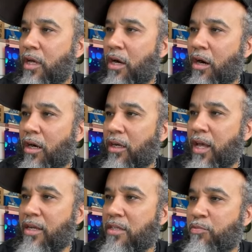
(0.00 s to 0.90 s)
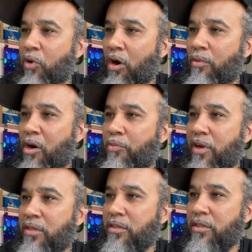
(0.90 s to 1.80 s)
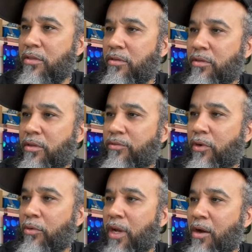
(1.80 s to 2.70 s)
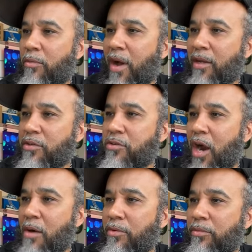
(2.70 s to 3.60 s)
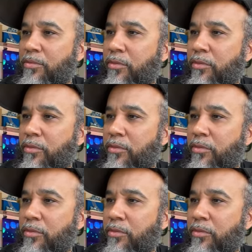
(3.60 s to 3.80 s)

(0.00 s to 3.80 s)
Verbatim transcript: or are they just promo pictures for when they were about to drop them?